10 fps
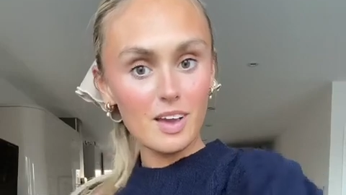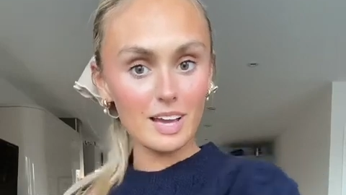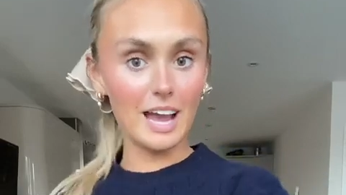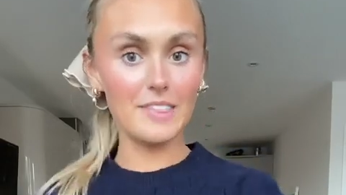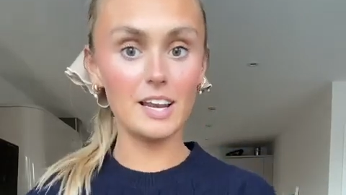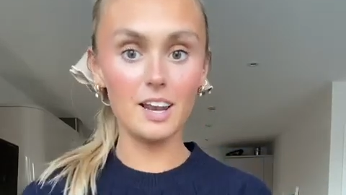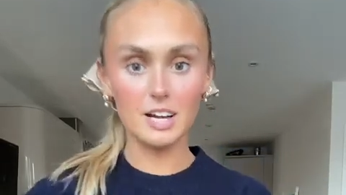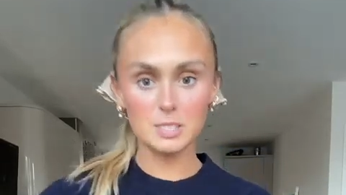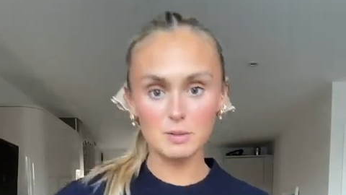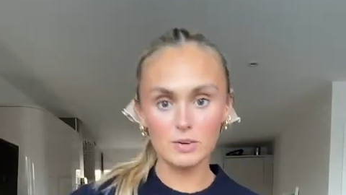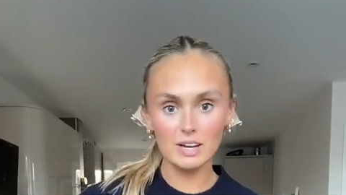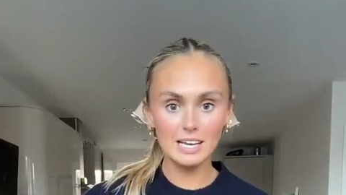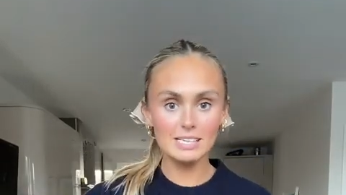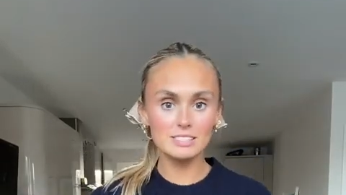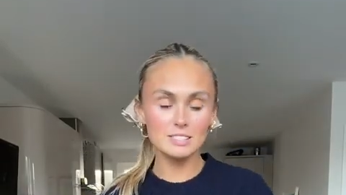Okay, and then last but not
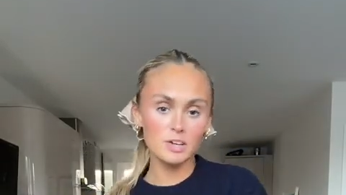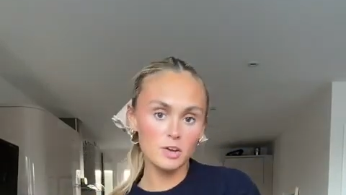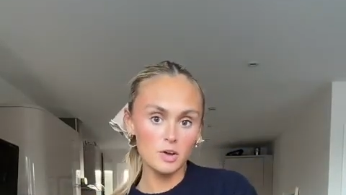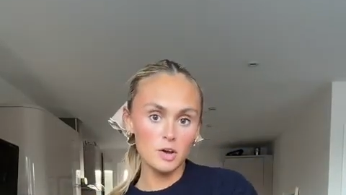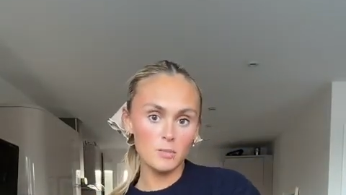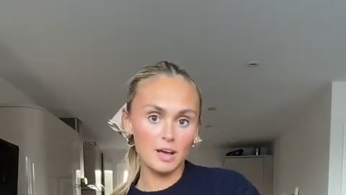least, we